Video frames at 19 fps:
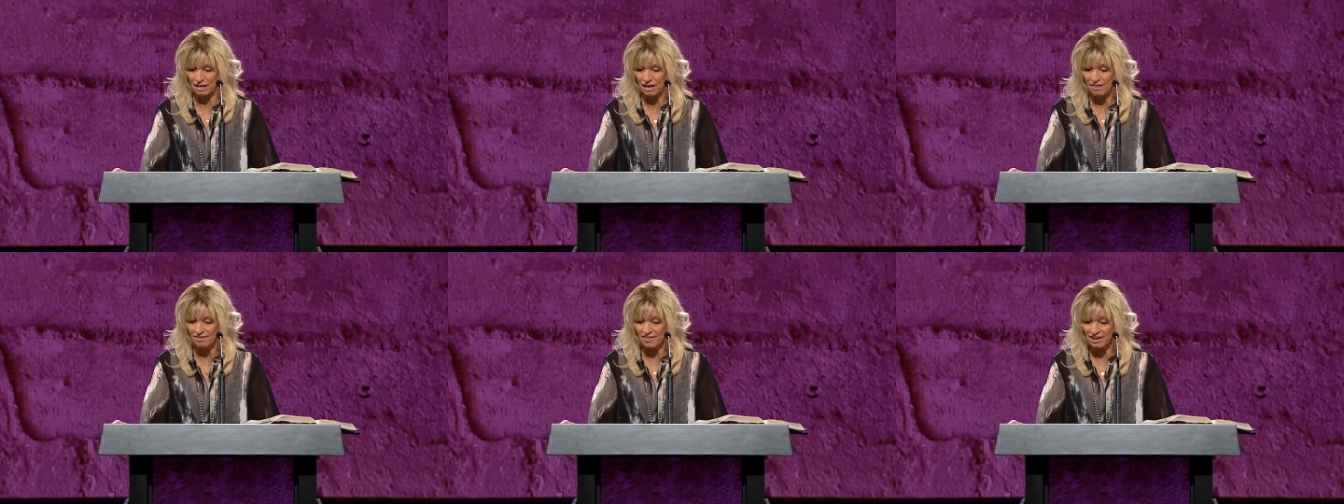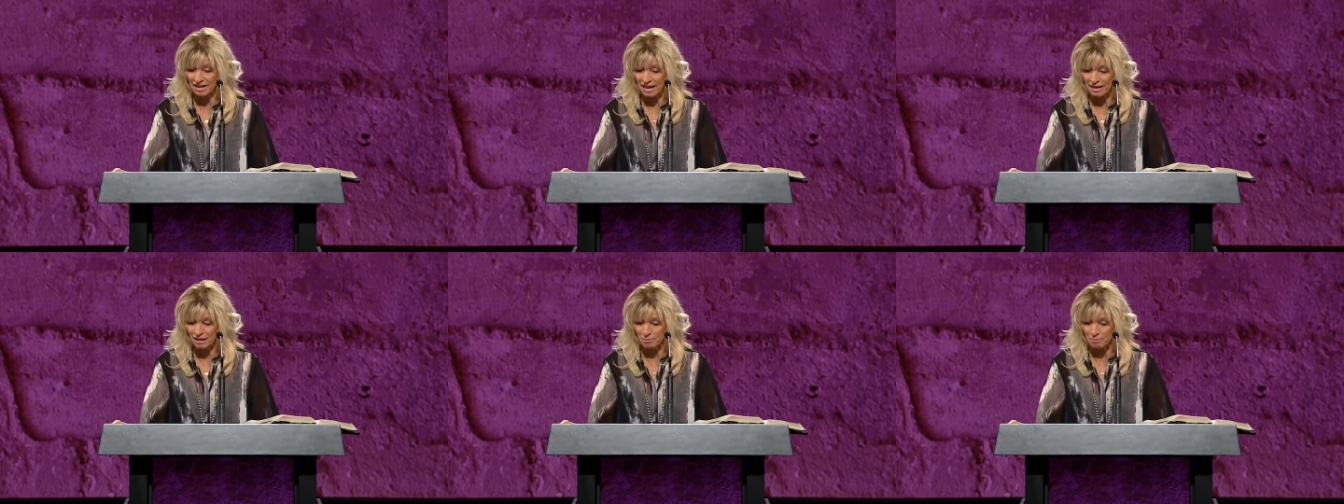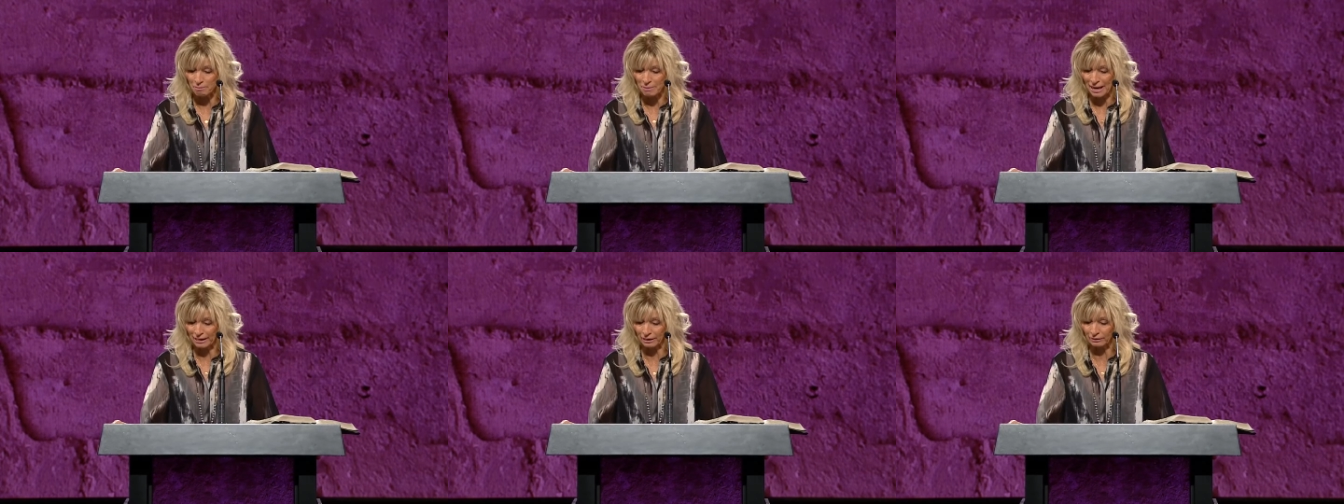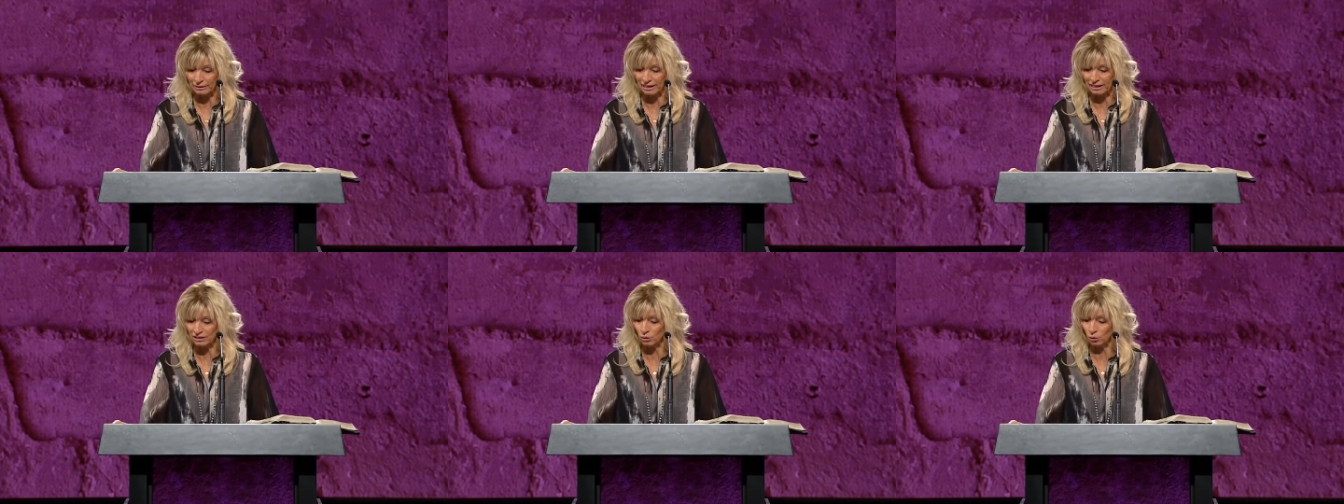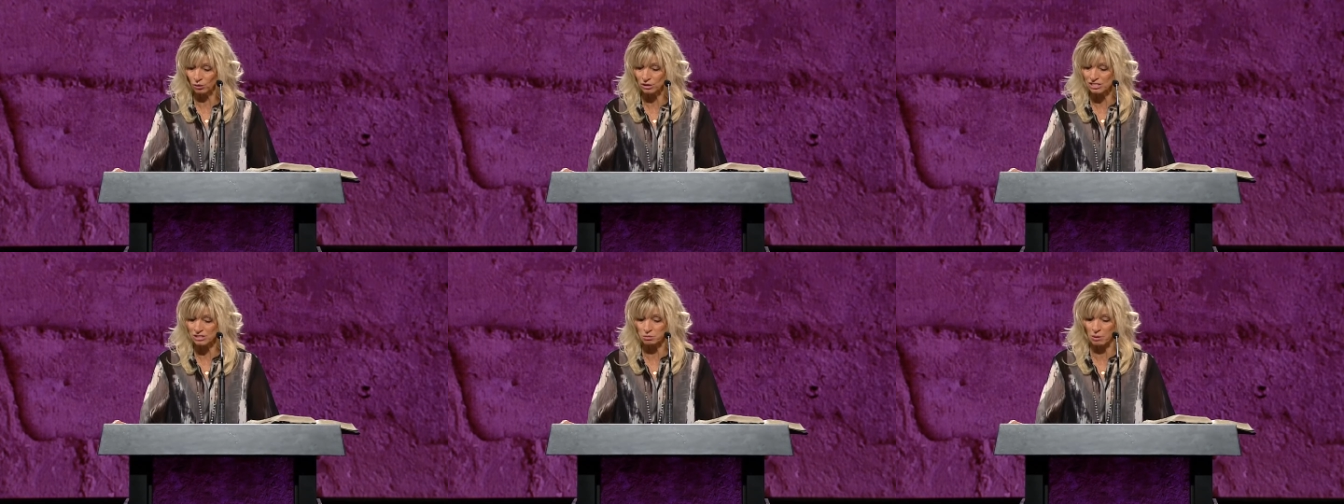then I could bear it, nor
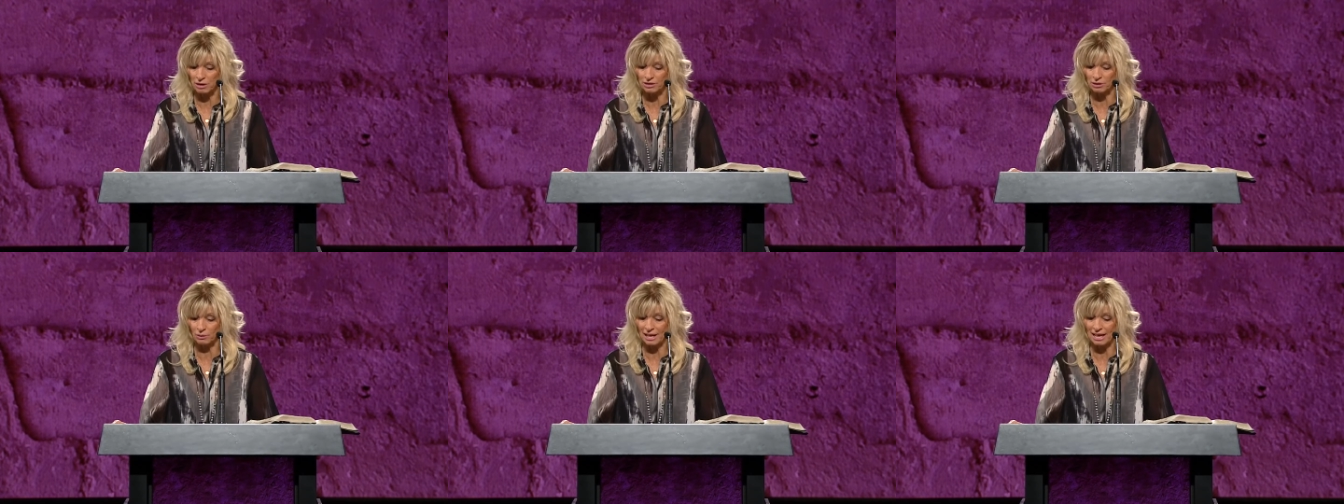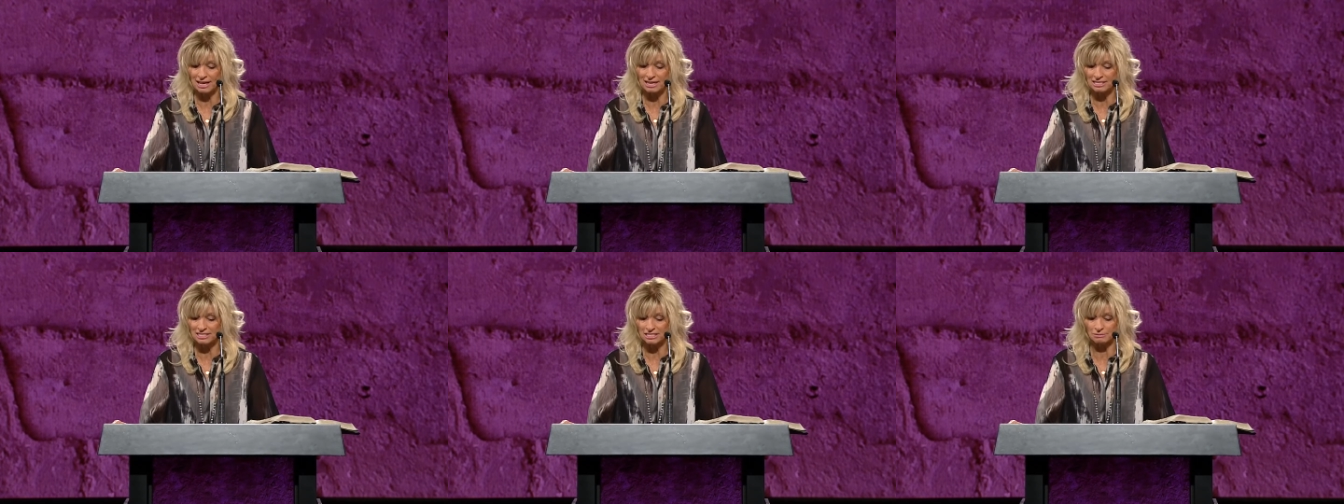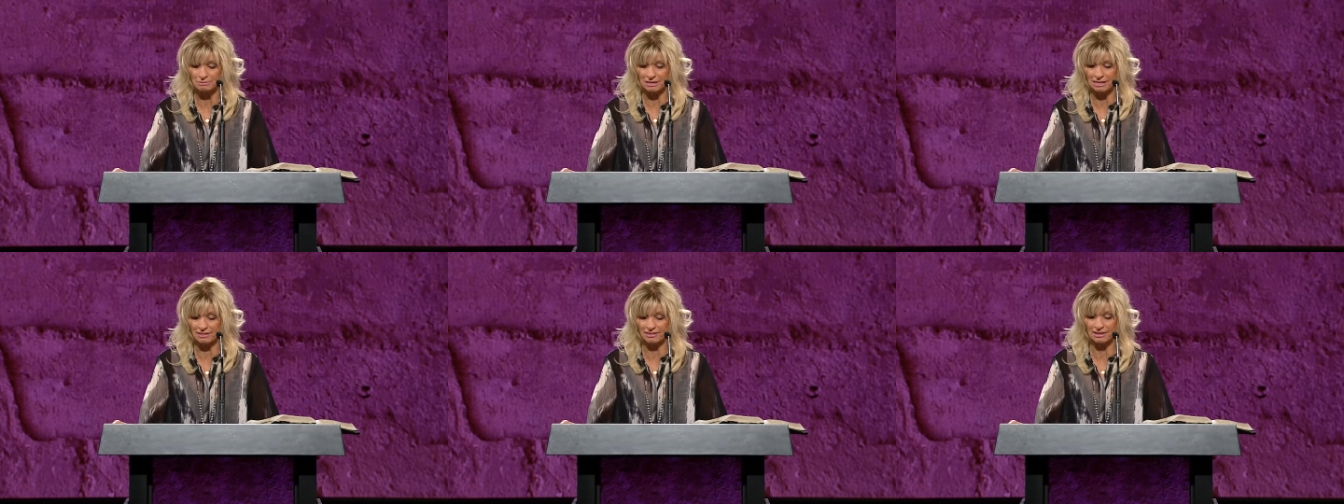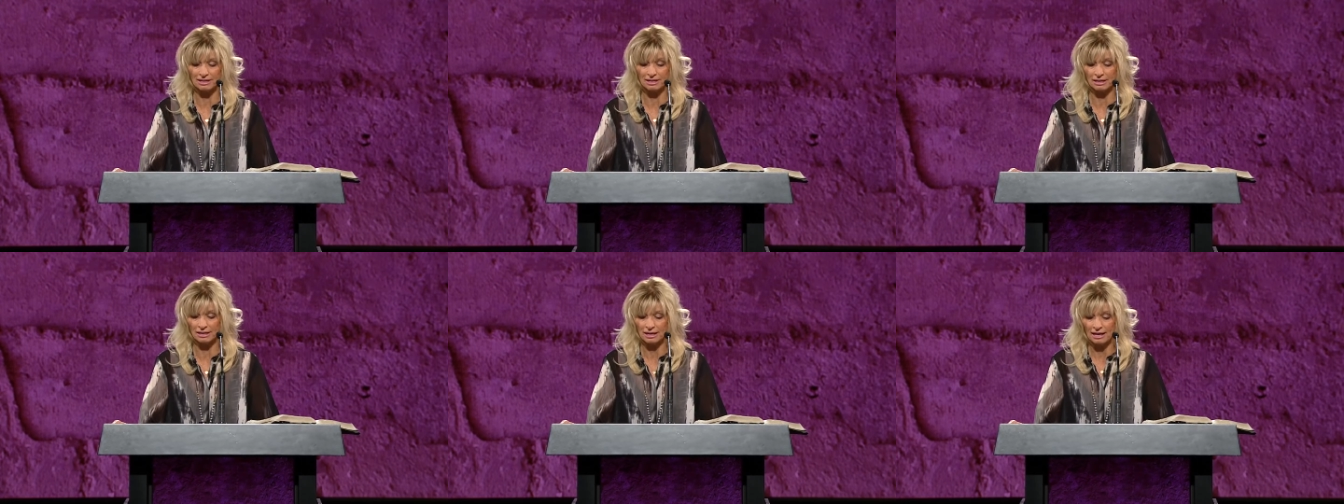it's one who hates me, then